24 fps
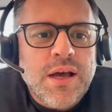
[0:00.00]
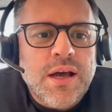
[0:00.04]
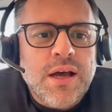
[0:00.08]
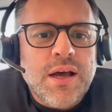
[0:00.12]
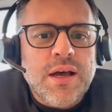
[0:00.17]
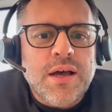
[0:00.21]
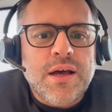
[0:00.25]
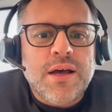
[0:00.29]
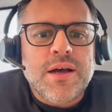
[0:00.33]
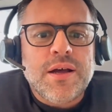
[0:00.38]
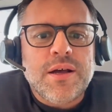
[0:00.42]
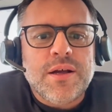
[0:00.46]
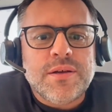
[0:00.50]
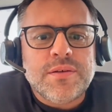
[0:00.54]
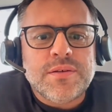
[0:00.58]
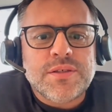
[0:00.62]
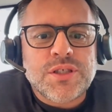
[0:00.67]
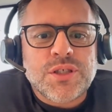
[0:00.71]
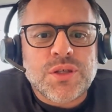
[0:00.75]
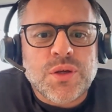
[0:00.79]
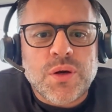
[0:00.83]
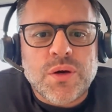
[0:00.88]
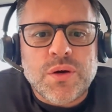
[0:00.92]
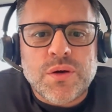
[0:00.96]
Uh,
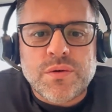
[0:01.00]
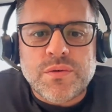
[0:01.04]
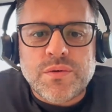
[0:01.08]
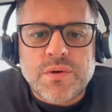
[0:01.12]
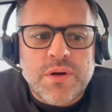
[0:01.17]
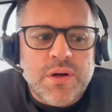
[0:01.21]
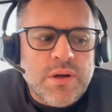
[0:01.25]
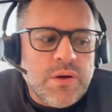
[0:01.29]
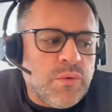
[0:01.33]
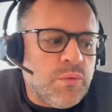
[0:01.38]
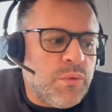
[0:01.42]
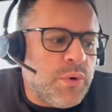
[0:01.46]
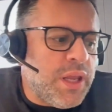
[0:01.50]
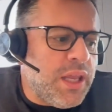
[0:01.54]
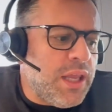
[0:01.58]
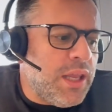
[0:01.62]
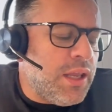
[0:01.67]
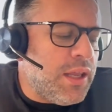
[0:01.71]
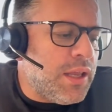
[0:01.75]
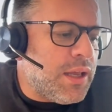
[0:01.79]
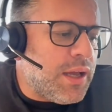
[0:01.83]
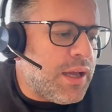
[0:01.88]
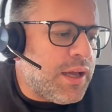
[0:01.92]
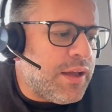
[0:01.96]
so
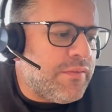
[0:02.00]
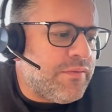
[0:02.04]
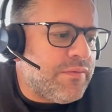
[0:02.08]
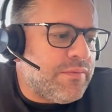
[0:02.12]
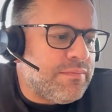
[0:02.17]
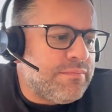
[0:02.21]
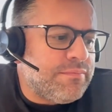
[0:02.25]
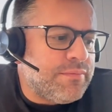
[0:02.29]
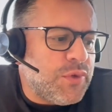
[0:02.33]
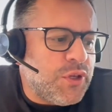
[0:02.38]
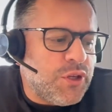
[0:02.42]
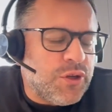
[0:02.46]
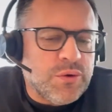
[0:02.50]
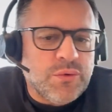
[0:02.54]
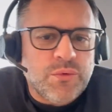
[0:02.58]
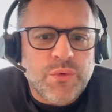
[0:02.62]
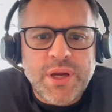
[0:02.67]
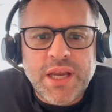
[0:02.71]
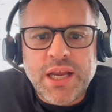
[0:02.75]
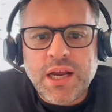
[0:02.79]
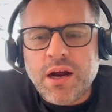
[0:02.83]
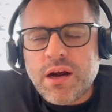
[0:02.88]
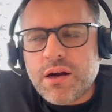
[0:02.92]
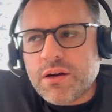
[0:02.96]
we have, you know,
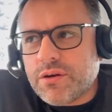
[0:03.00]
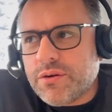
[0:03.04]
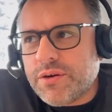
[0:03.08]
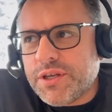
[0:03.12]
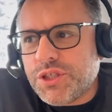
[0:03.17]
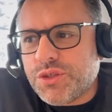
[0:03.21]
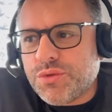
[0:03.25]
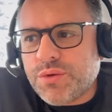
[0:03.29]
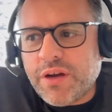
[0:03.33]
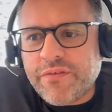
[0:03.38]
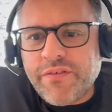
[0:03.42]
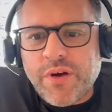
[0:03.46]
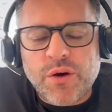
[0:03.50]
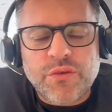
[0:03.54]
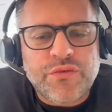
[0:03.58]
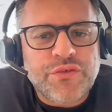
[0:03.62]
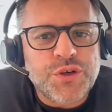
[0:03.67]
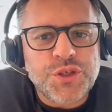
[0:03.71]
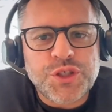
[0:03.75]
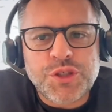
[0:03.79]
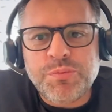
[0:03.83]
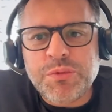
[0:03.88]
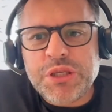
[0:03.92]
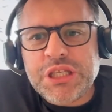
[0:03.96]
we are going to have our
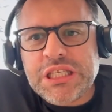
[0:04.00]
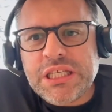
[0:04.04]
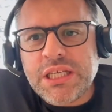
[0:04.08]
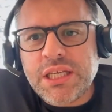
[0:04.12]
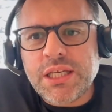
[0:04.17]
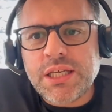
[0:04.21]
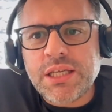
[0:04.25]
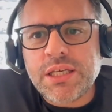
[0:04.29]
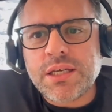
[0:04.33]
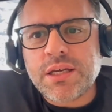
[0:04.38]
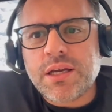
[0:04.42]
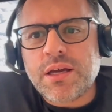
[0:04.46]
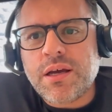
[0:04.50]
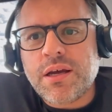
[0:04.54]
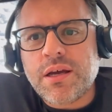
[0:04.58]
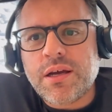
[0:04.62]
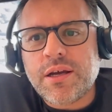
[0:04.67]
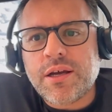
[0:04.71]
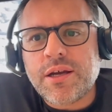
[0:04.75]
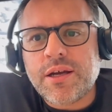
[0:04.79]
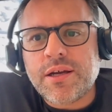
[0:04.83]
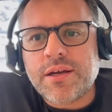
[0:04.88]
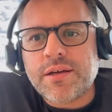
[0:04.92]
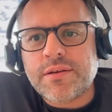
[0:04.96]
first meeting,
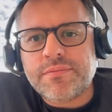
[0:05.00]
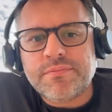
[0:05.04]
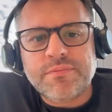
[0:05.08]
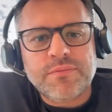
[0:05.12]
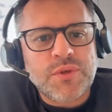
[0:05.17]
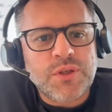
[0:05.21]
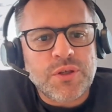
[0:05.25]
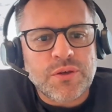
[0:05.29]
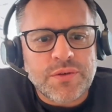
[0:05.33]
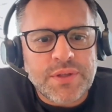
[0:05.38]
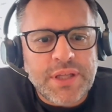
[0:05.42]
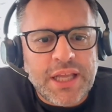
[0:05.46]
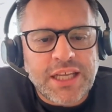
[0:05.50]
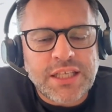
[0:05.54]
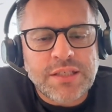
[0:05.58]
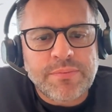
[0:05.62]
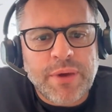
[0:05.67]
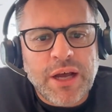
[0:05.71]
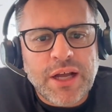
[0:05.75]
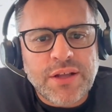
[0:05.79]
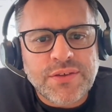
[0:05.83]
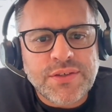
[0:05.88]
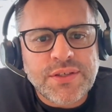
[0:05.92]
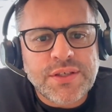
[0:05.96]
uh, you know, next
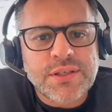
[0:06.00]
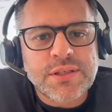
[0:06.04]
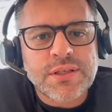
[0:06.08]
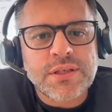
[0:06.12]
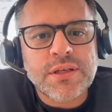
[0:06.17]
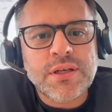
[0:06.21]
month,